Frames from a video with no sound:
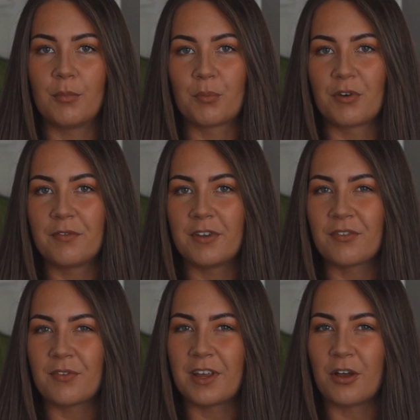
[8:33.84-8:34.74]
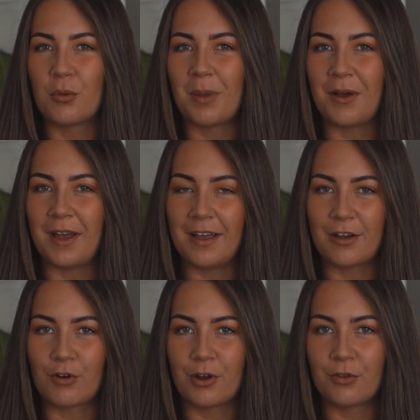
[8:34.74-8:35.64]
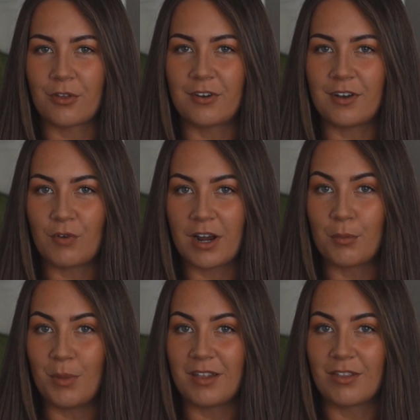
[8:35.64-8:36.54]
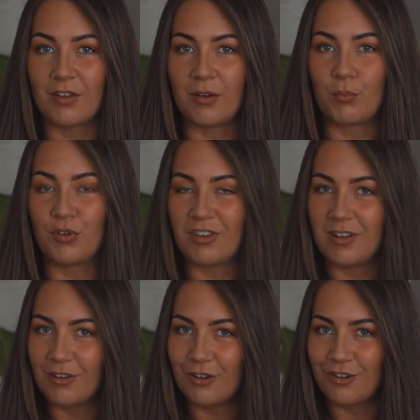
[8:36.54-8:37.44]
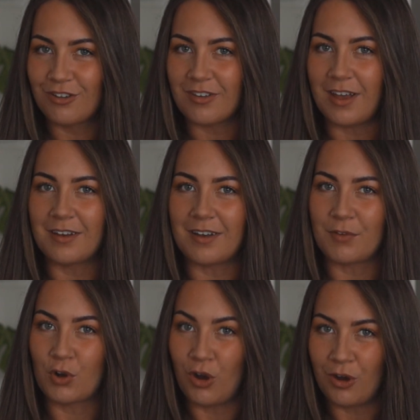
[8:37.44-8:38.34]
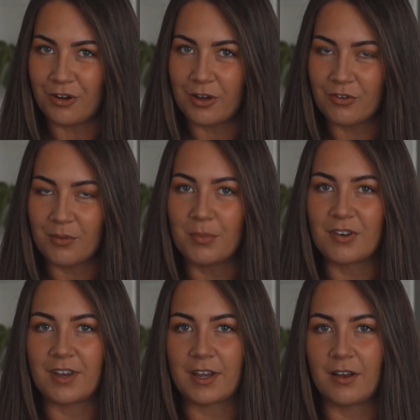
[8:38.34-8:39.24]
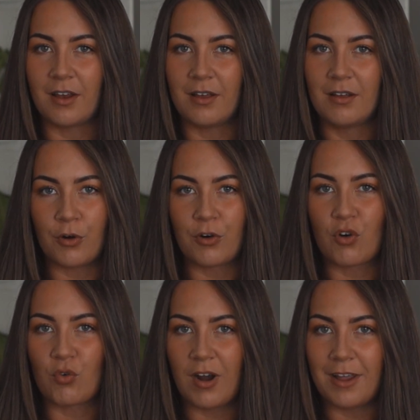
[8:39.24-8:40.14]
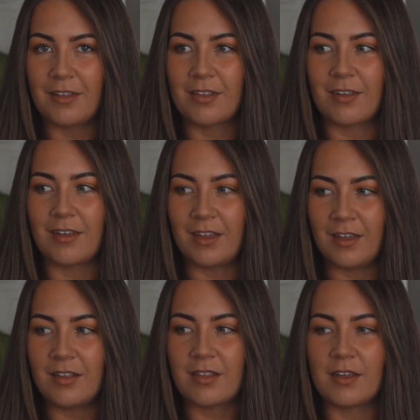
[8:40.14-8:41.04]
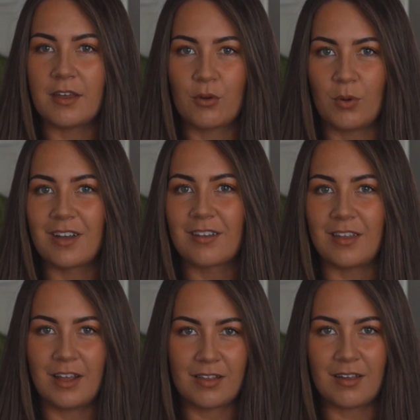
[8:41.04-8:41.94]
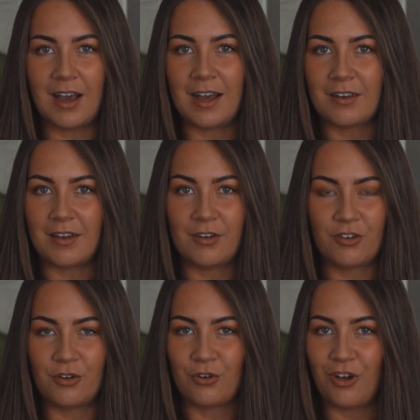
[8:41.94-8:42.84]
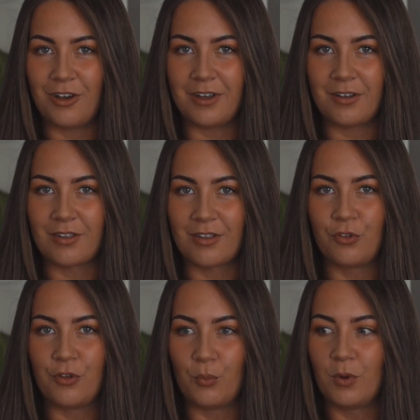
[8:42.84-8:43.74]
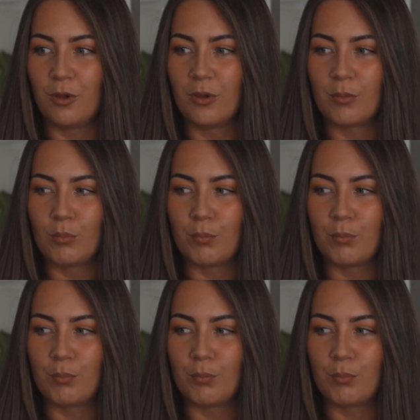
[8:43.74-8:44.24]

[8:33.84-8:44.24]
In my previous video about hair growth, I did recommend that Brazil nuts and avocados in particular are a great, easy, quick thing to add into your diet that will